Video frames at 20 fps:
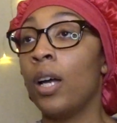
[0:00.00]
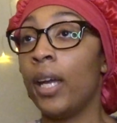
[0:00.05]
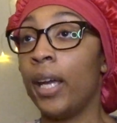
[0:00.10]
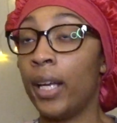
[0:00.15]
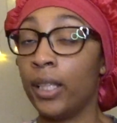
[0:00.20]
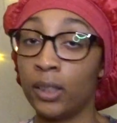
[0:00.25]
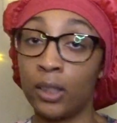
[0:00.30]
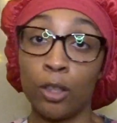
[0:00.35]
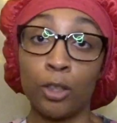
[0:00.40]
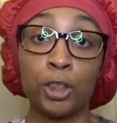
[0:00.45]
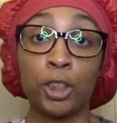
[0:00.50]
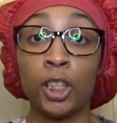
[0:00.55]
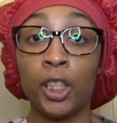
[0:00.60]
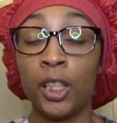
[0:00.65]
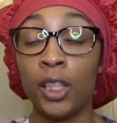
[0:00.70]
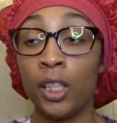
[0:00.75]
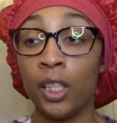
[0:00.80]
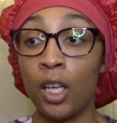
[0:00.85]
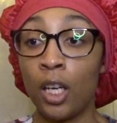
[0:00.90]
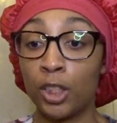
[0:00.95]
And so
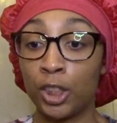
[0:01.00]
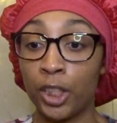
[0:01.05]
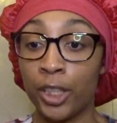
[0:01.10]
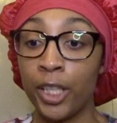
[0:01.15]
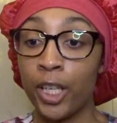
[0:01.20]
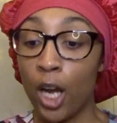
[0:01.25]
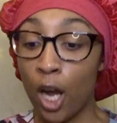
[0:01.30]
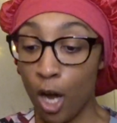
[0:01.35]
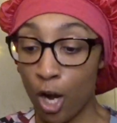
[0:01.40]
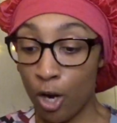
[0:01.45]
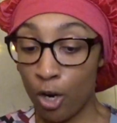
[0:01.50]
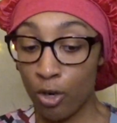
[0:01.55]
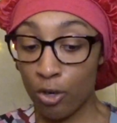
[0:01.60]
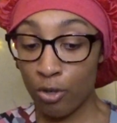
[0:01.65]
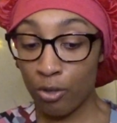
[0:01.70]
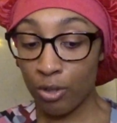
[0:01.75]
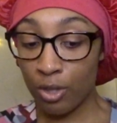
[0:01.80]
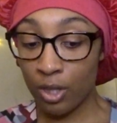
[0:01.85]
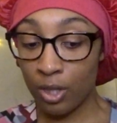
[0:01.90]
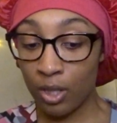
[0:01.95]
she
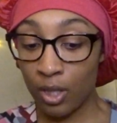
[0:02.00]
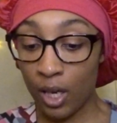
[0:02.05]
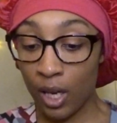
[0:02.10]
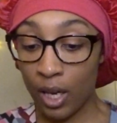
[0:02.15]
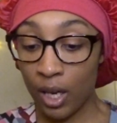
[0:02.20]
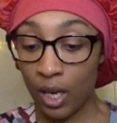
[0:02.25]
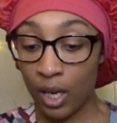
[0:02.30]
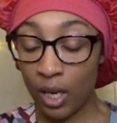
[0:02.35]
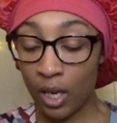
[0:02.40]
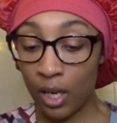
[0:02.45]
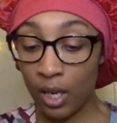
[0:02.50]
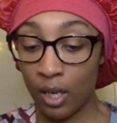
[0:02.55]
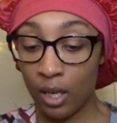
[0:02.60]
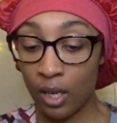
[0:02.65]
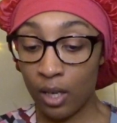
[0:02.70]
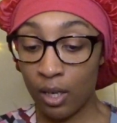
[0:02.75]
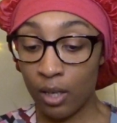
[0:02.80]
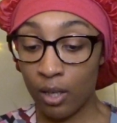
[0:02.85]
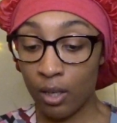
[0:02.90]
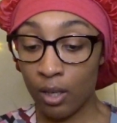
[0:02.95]
goes,
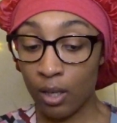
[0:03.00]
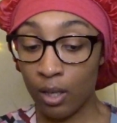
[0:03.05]
and